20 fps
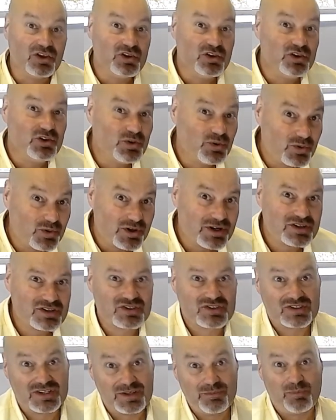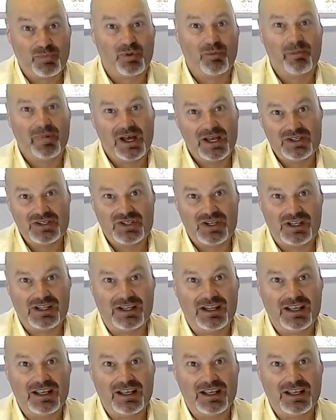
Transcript: your simple budget